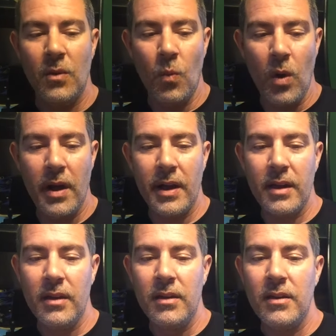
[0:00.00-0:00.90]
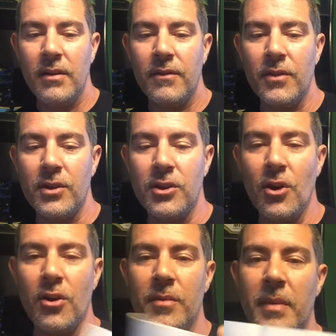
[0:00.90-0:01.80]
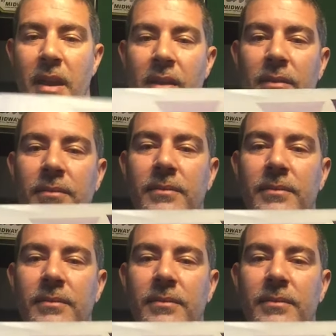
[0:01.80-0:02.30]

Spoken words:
Y for the yard man.